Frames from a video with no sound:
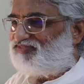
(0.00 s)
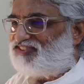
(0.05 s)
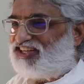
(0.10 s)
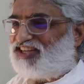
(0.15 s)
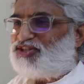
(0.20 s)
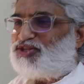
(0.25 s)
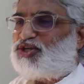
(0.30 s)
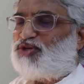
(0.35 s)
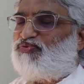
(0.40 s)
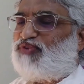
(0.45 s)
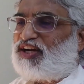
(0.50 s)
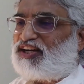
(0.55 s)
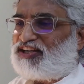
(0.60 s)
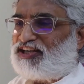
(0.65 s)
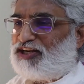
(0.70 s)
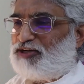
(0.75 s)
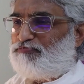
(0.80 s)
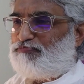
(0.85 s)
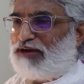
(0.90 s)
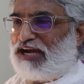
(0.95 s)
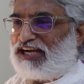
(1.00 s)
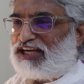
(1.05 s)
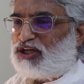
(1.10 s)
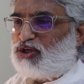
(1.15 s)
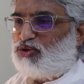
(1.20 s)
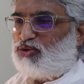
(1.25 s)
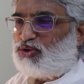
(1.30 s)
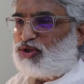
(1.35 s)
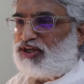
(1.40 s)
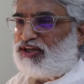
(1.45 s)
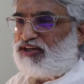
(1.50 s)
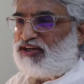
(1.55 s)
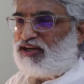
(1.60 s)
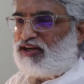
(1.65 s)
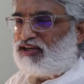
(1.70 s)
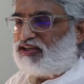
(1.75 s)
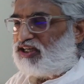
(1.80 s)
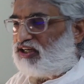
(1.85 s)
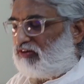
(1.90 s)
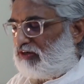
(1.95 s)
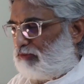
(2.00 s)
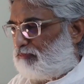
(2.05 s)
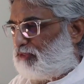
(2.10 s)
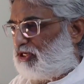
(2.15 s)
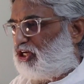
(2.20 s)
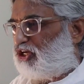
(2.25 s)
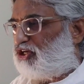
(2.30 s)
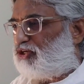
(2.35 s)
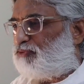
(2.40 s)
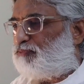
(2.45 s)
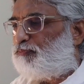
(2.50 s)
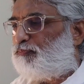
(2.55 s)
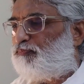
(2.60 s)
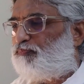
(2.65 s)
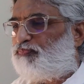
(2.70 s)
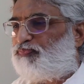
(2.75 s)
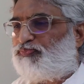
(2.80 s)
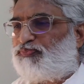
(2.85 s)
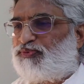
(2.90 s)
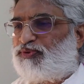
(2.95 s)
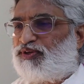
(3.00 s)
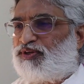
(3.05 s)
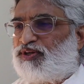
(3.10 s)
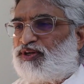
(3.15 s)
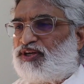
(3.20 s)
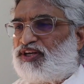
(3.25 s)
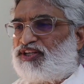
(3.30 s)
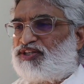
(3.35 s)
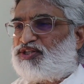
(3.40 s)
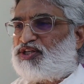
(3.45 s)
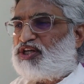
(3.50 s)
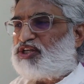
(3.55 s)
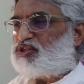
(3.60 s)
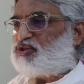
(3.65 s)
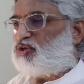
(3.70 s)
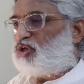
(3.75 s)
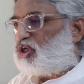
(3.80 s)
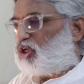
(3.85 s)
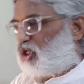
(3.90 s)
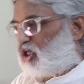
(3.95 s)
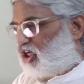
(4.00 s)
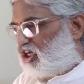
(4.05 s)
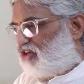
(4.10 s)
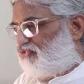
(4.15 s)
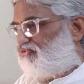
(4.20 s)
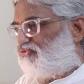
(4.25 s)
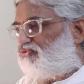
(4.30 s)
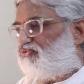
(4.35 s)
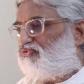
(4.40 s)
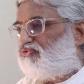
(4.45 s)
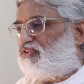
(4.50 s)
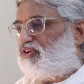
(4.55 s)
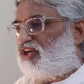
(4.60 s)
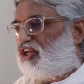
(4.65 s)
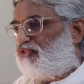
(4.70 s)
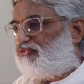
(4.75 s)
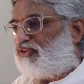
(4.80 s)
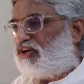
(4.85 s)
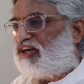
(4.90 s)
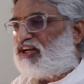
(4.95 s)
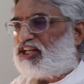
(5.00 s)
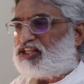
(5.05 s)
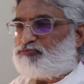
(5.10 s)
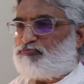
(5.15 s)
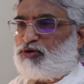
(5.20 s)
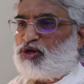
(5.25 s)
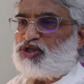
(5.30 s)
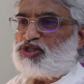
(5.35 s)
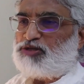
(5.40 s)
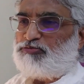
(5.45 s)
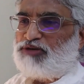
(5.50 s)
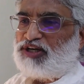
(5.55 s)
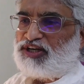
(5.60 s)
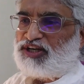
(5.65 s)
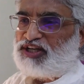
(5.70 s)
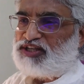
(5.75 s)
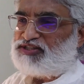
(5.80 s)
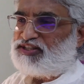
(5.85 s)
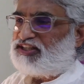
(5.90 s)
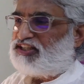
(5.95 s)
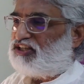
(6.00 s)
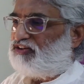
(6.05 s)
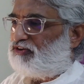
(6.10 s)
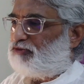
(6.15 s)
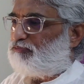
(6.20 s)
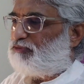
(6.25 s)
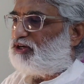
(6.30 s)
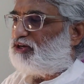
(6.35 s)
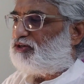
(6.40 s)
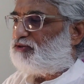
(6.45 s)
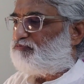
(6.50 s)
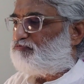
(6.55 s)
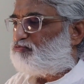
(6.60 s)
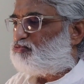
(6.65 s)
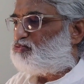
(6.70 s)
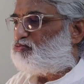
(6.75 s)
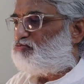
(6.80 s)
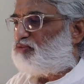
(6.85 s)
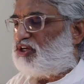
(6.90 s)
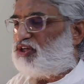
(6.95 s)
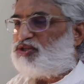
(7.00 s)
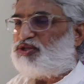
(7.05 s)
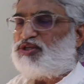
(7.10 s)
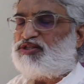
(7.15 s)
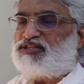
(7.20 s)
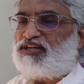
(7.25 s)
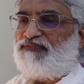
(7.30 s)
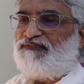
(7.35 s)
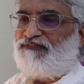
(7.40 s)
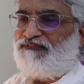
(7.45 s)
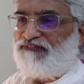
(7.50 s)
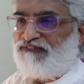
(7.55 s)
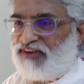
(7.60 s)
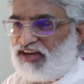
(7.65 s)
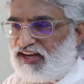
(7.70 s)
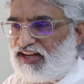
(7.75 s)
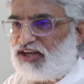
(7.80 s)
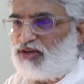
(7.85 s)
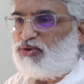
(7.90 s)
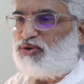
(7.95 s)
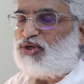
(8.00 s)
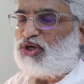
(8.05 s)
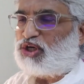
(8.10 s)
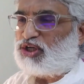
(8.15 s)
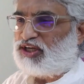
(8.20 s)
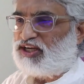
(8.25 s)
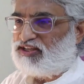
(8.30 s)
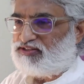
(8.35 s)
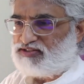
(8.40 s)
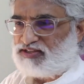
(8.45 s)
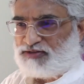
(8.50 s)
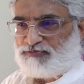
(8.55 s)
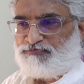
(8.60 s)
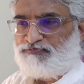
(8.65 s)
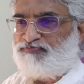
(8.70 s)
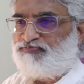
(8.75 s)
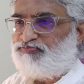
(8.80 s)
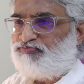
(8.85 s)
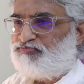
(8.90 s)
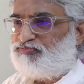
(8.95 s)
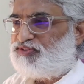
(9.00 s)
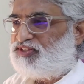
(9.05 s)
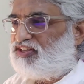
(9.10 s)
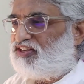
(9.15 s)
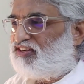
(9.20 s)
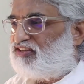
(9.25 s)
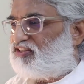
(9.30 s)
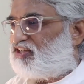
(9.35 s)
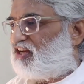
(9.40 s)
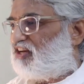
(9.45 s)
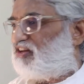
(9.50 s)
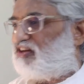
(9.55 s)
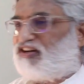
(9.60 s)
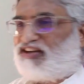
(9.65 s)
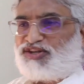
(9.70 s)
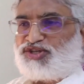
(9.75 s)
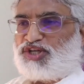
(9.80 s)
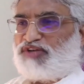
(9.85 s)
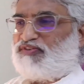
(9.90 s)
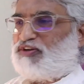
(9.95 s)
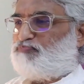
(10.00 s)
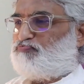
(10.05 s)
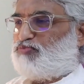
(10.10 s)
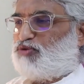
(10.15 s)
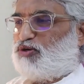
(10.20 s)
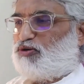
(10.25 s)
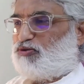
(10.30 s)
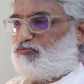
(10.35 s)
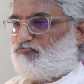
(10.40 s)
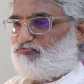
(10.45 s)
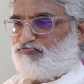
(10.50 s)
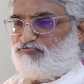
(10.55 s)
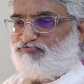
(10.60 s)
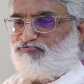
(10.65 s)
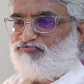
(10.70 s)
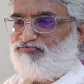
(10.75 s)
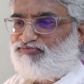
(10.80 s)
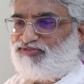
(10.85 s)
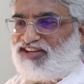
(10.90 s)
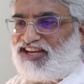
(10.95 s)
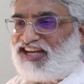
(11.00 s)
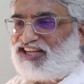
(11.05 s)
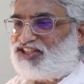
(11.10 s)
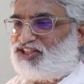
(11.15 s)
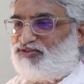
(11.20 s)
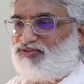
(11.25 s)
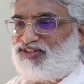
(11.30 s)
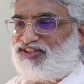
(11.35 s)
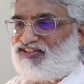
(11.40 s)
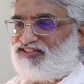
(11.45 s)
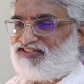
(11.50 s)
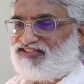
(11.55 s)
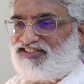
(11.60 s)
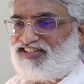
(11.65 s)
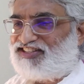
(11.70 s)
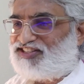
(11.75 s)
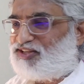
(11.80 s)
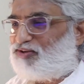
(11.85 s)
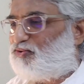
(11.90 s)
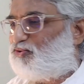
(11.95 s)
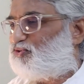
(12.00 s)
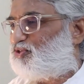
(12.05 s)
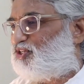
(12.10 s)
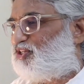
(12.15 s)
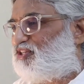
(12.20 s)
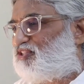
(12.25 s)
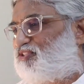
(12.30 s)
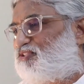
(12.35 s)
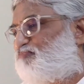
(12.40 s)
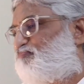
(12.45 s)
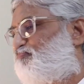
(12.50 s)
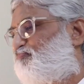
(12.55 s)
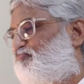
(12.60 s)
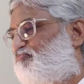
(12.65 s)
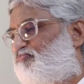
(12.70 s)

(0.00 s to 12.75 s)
And she worked in Bangalore in government, and she has got a lot of different responsibilities in government, and she is a very good organizer. Tell her she will pull activities. That's how she does.